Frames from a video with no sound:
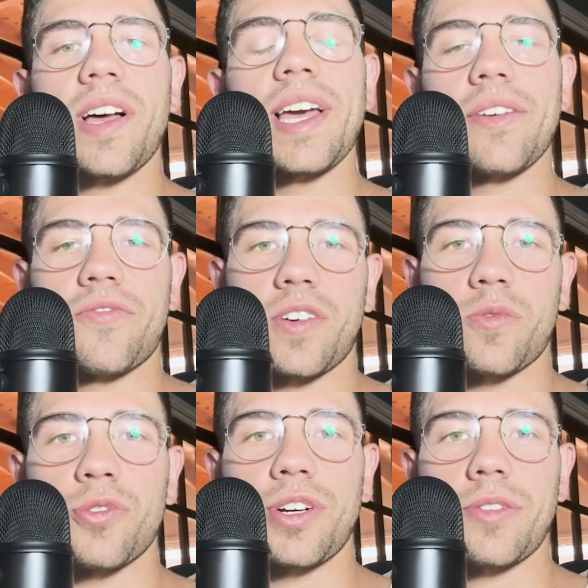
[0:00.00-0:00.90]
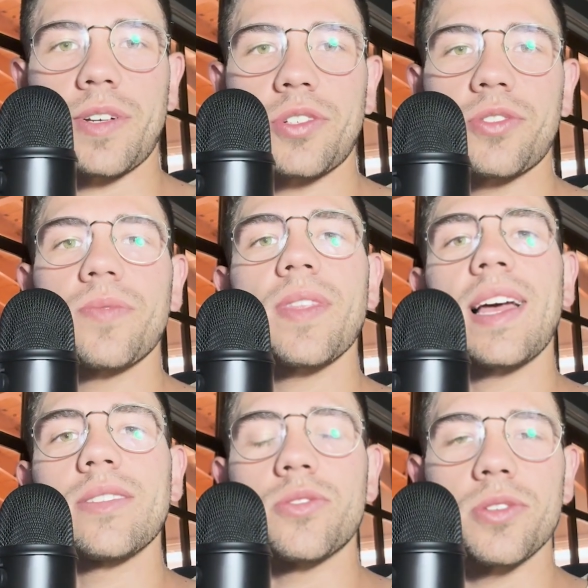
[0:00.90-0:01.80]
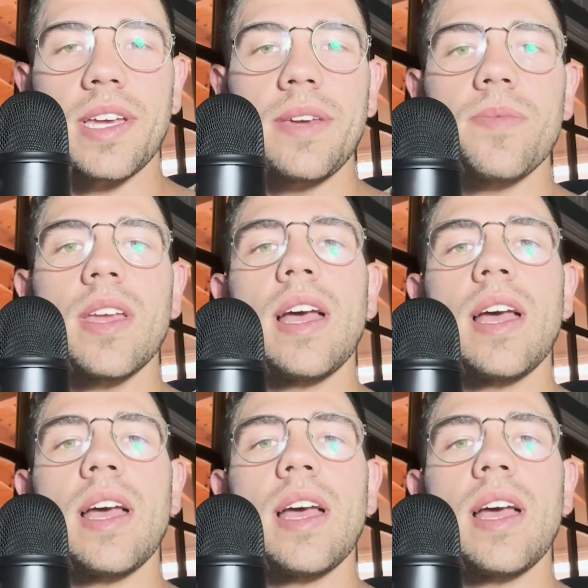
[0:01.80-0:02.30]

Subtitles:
I am Facundo Carballo, and today